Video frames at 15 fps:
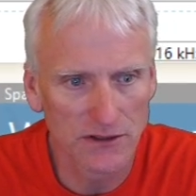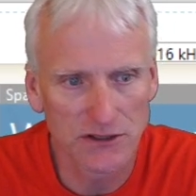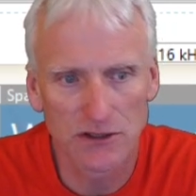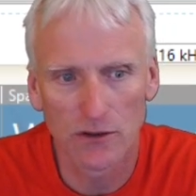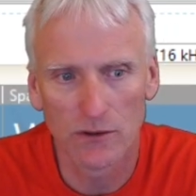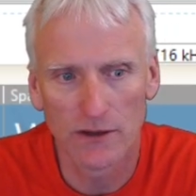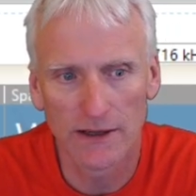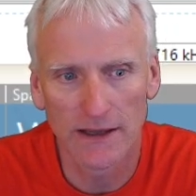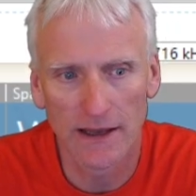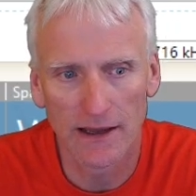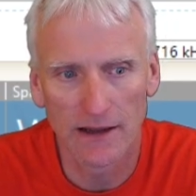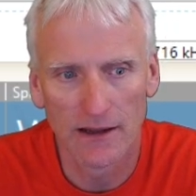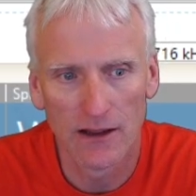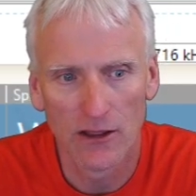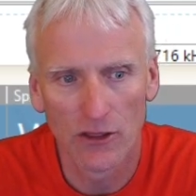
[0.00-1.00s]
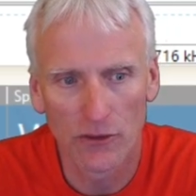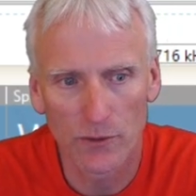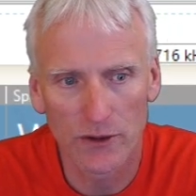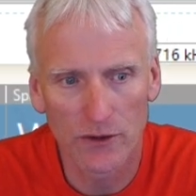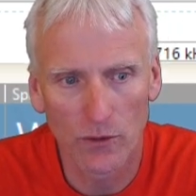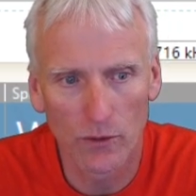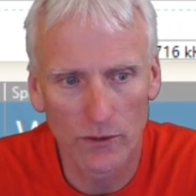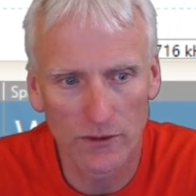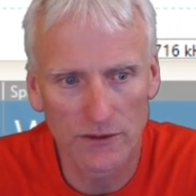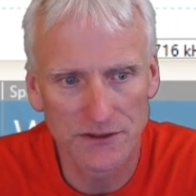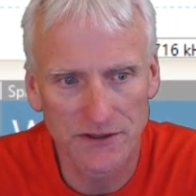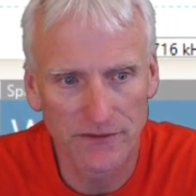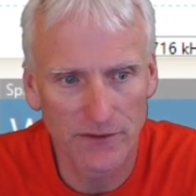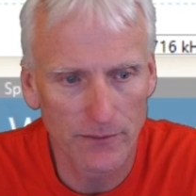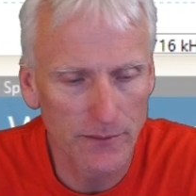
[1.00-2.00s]
is showing at
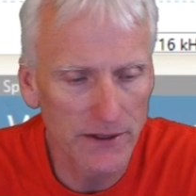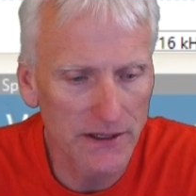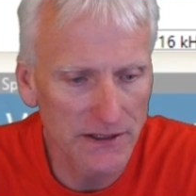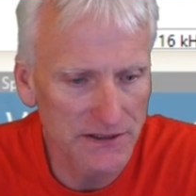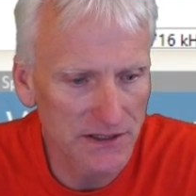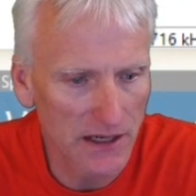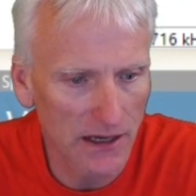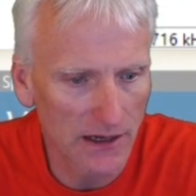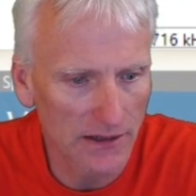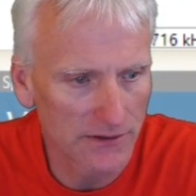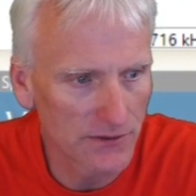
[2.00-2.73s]
3/4 of a psi,